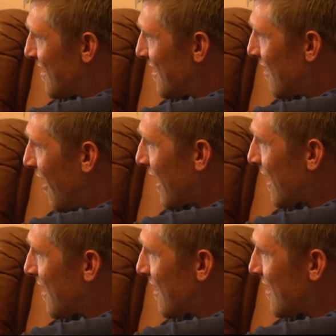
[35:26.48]
like,
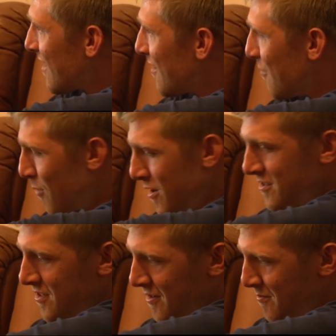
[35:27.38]
what is
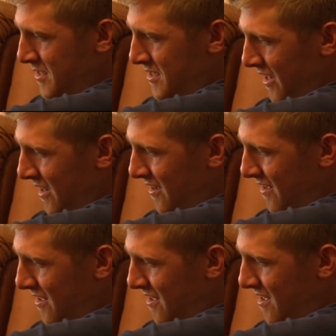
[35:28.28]
it I'm missing?
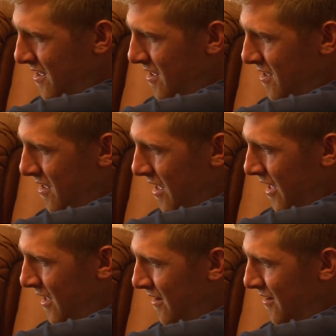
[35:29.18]

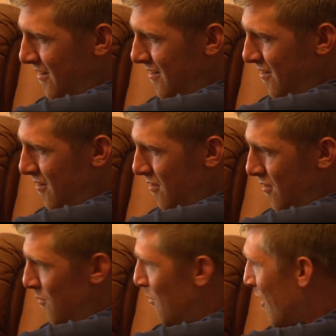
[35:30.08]
And
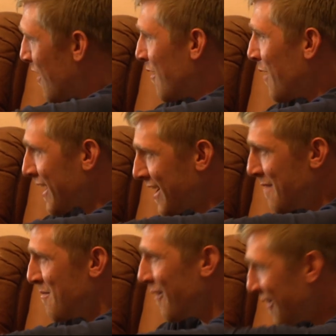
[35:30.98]
why do I keep
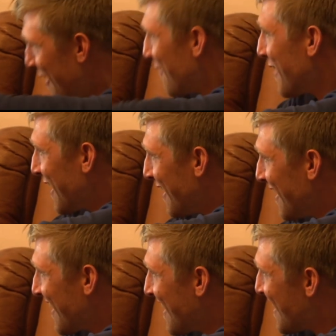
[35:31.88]
on going and
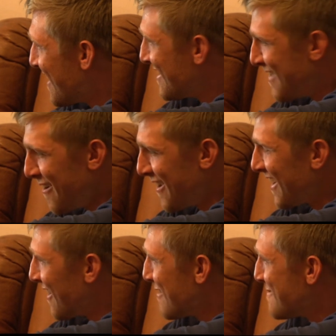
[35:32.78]
turning it
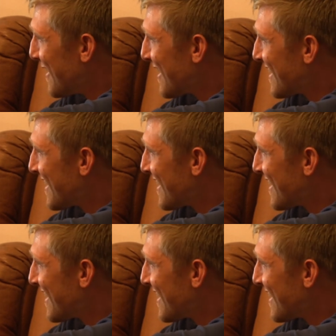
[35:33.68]
over?